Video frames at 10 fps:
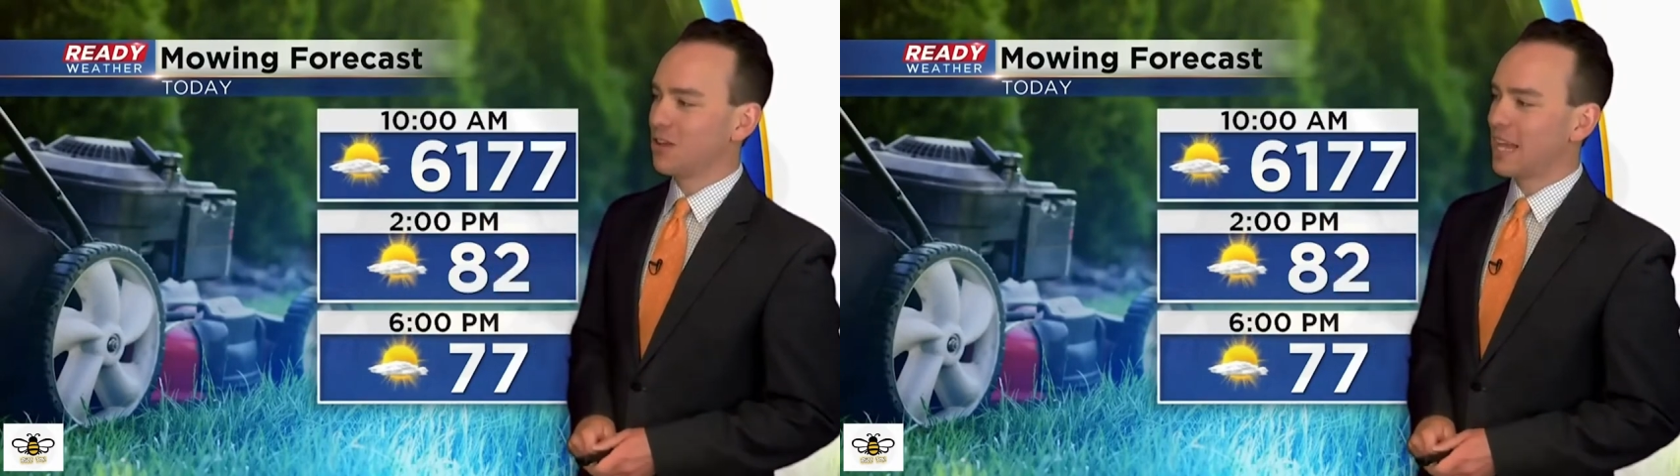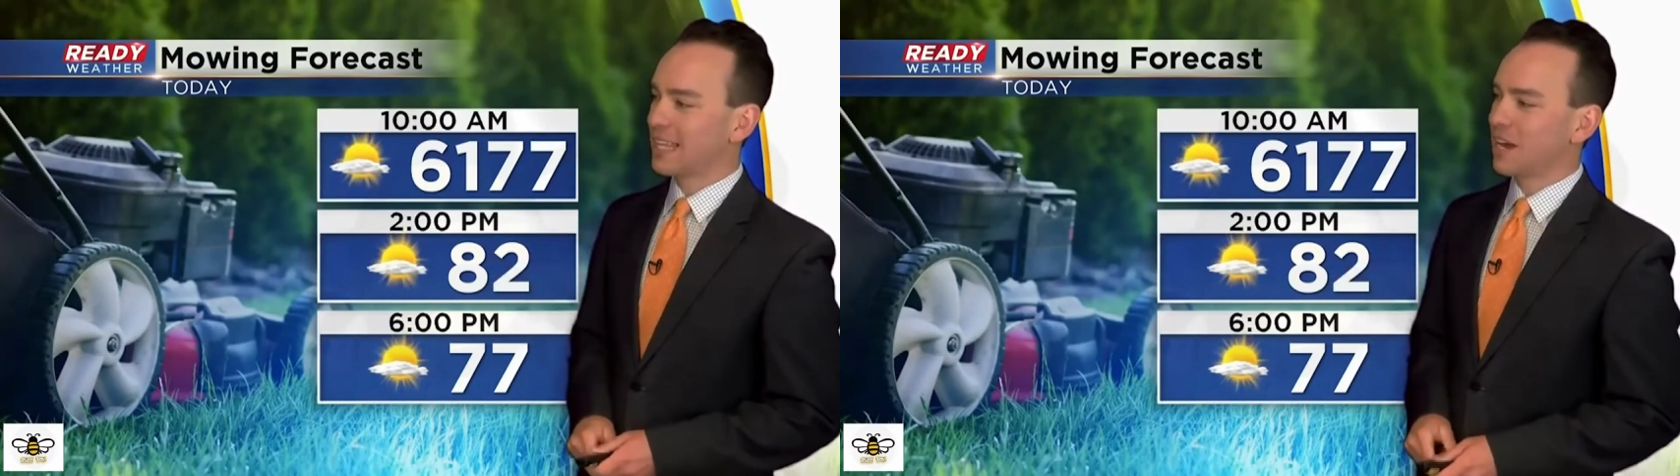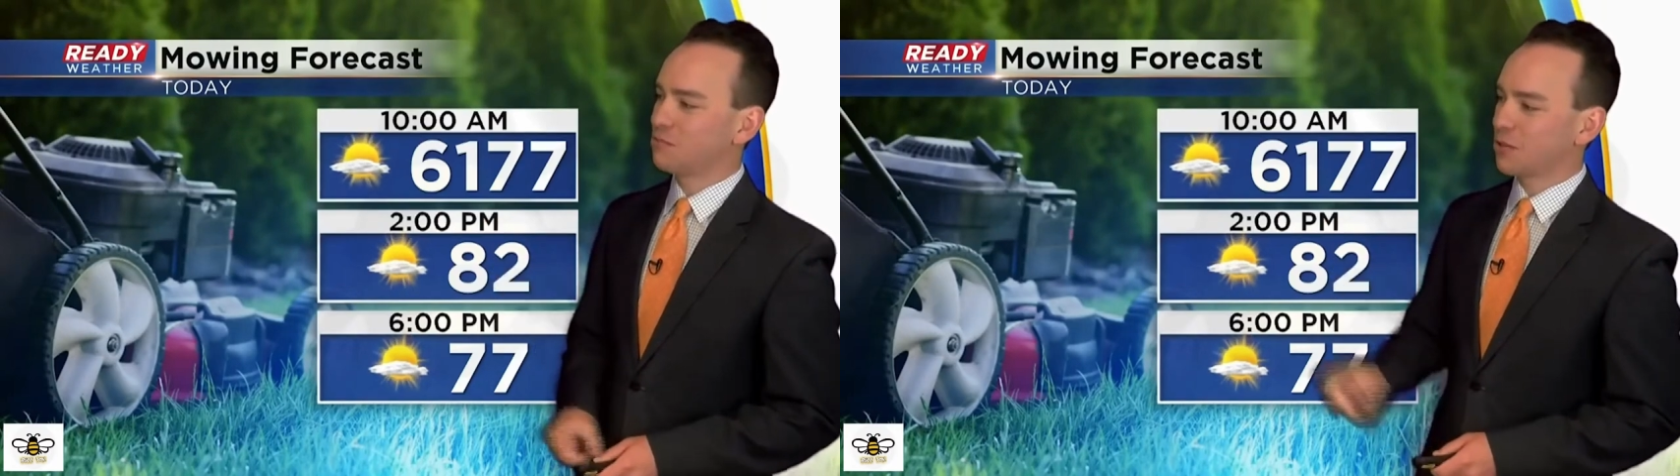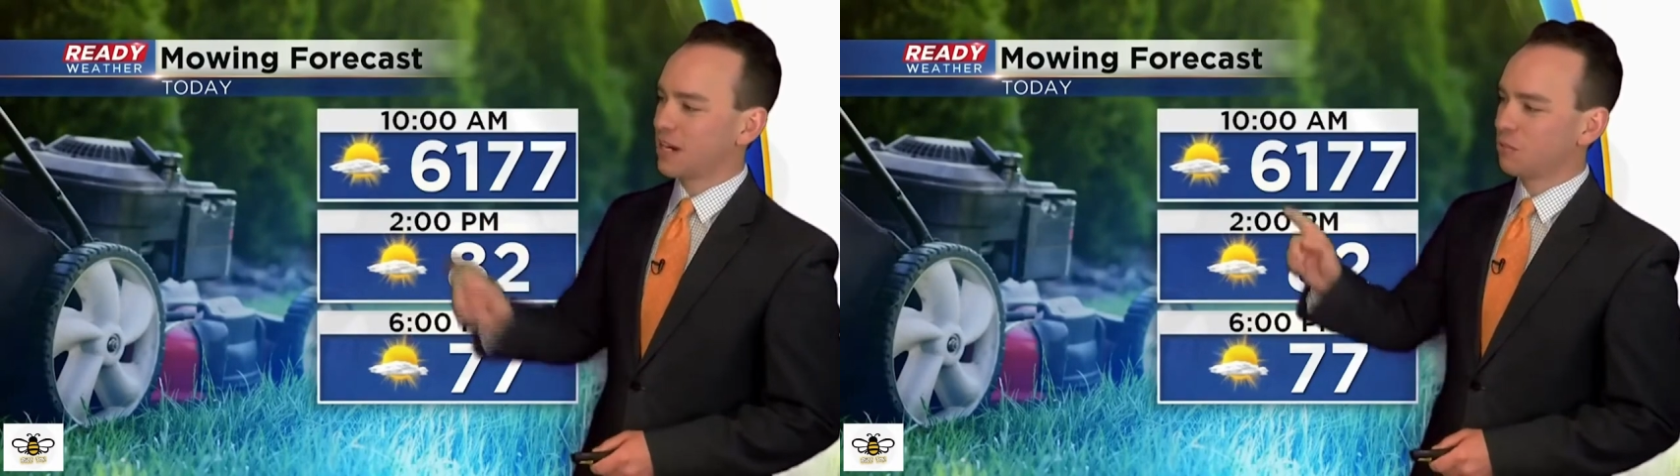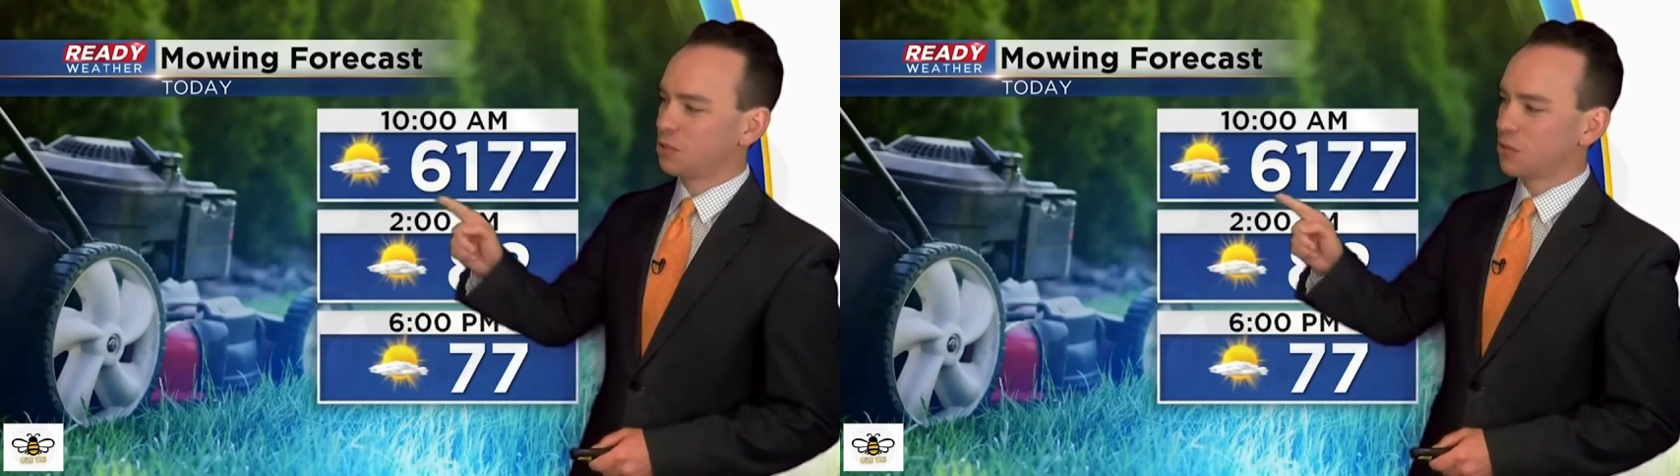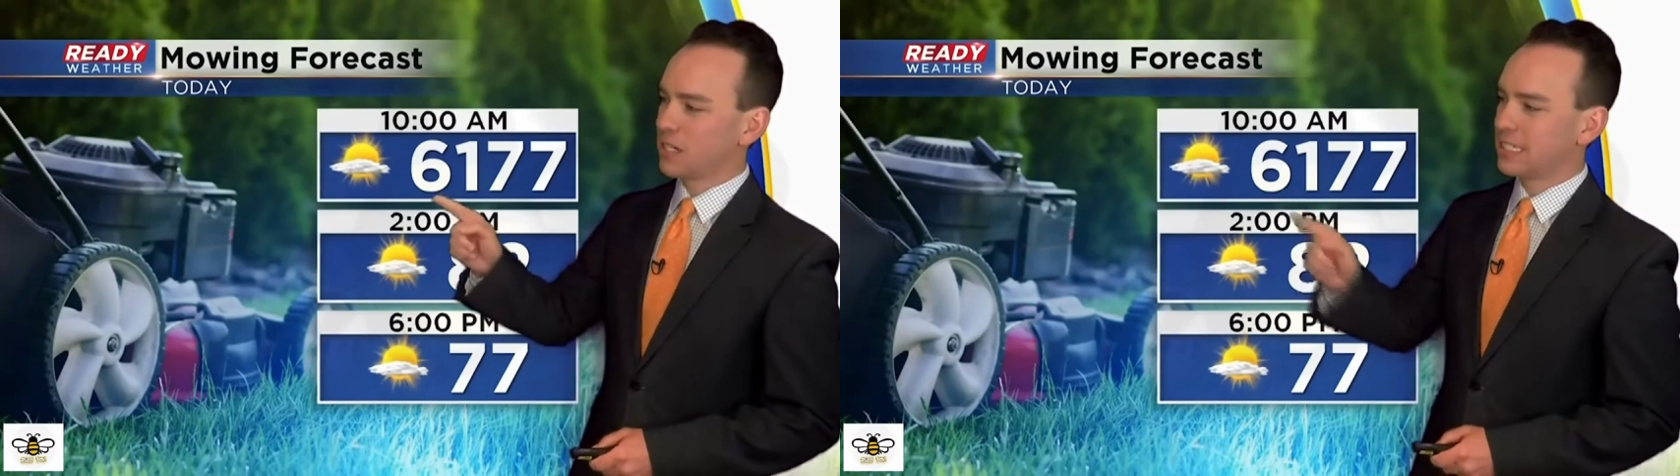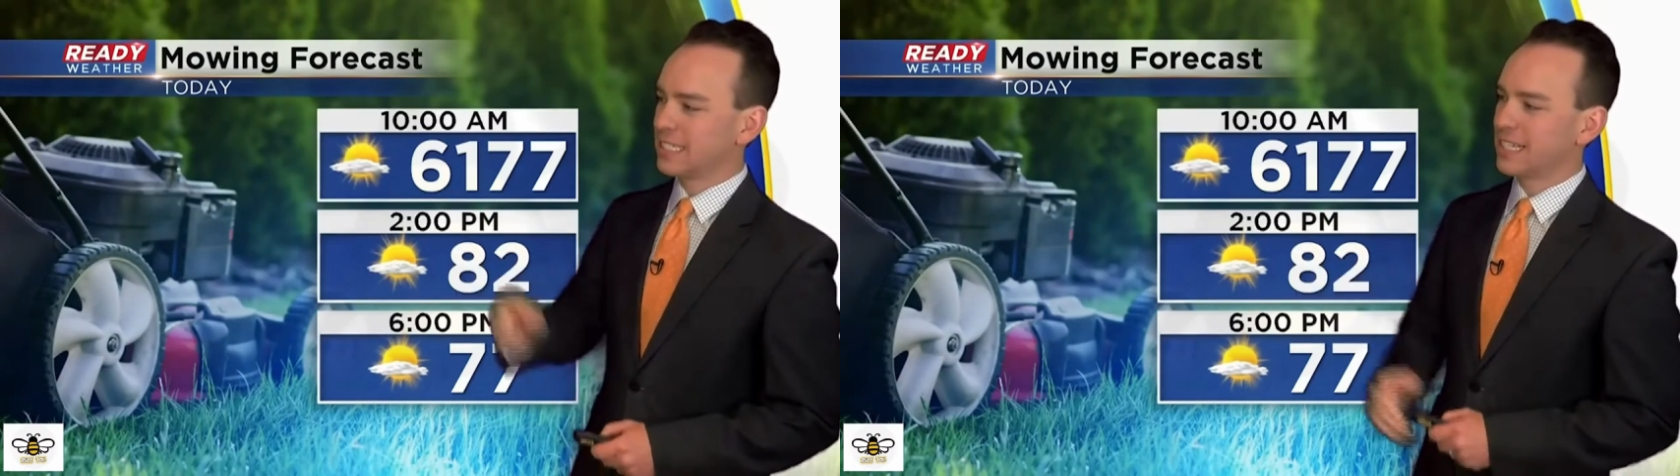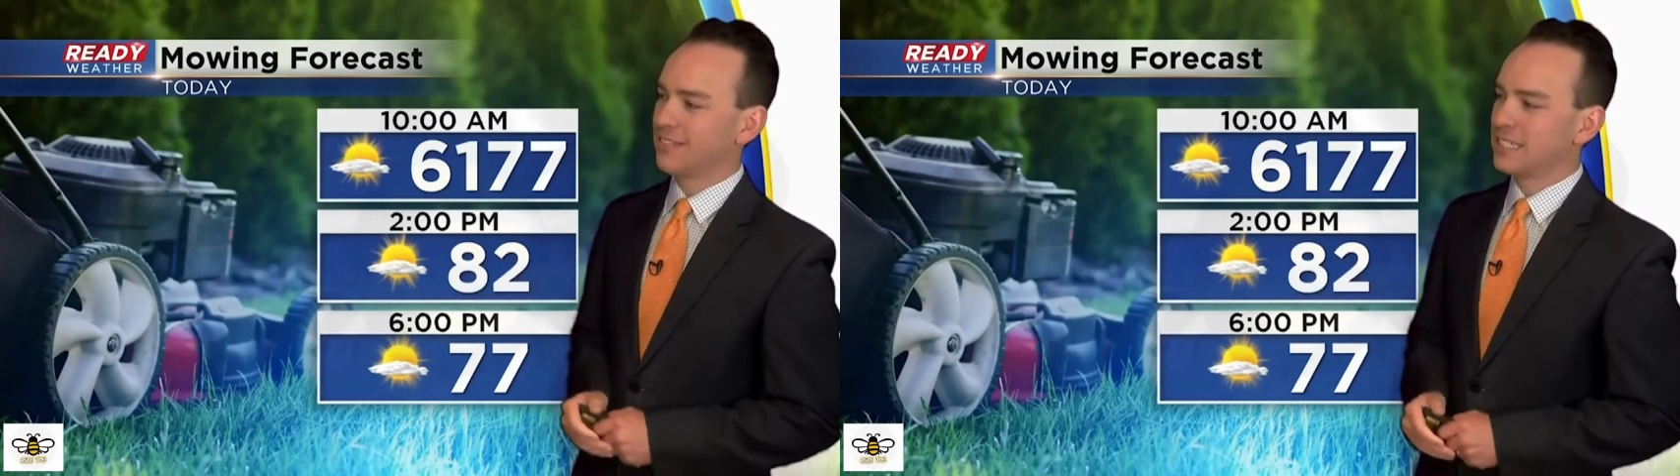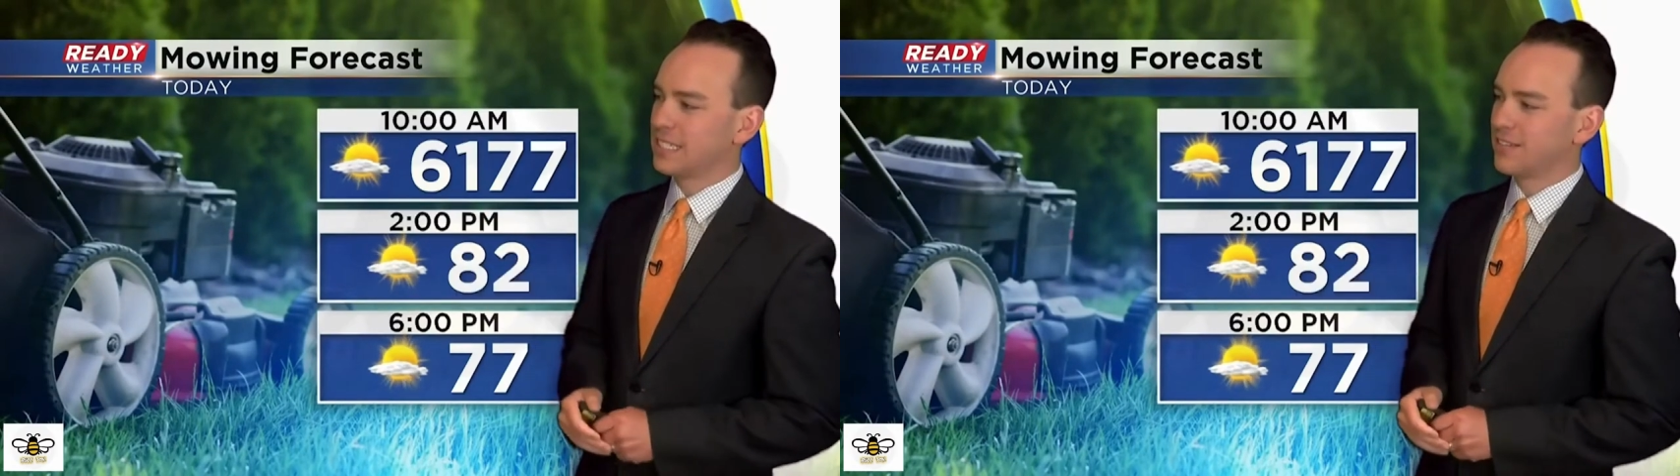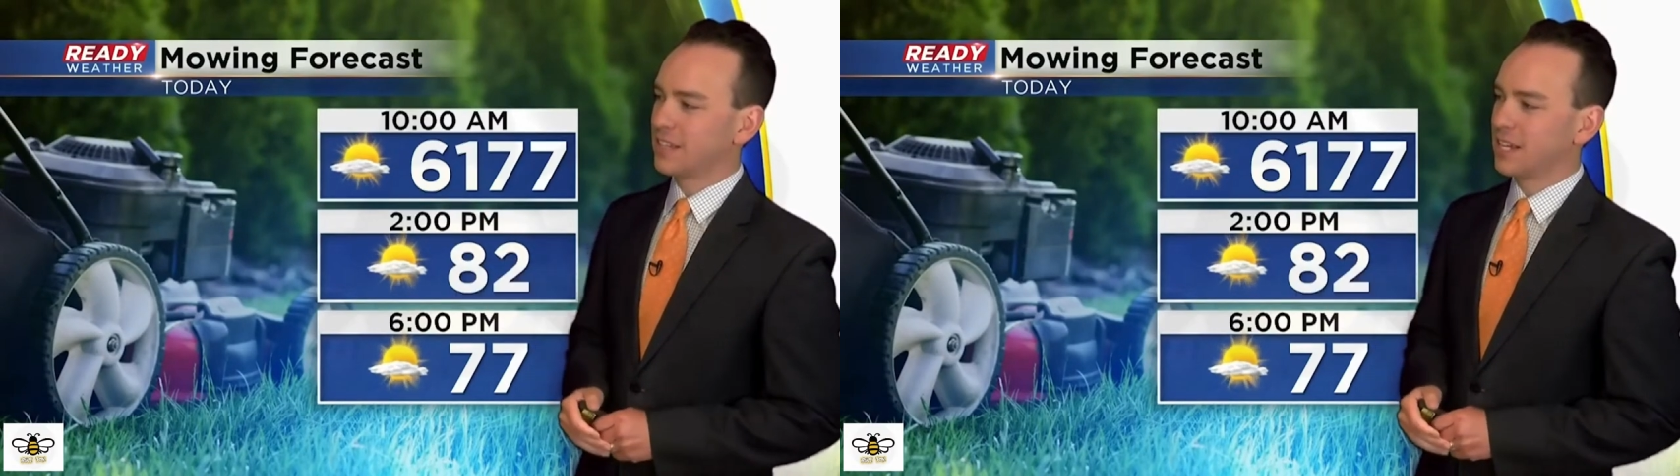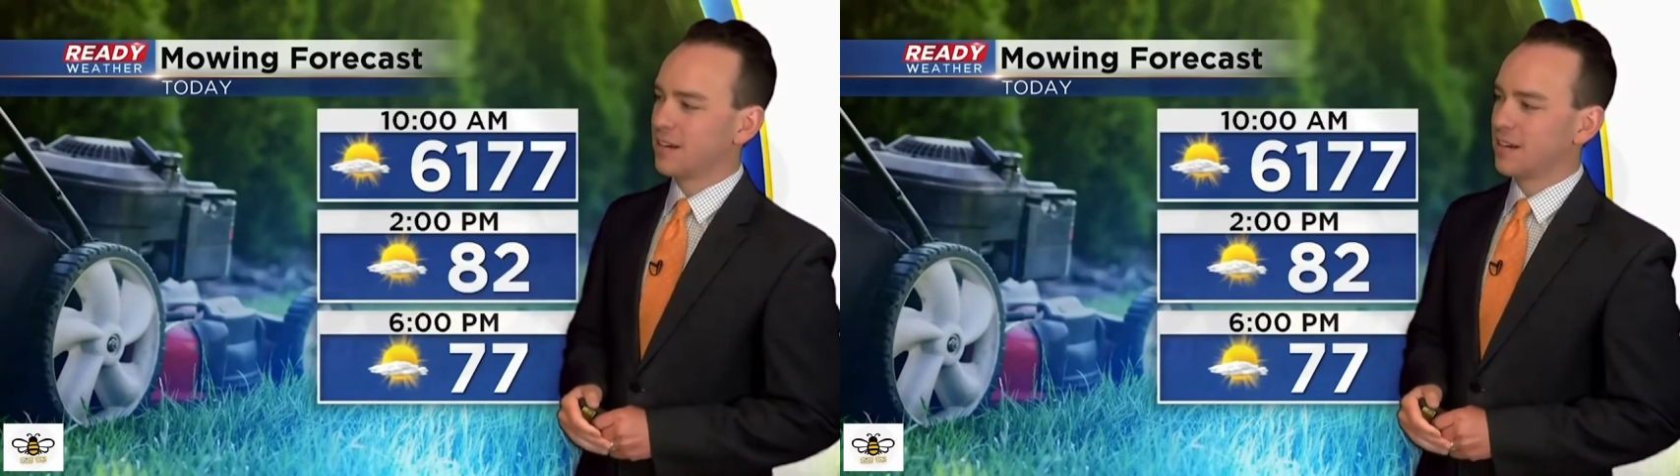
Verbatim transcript: I think I'm try was trying to say 77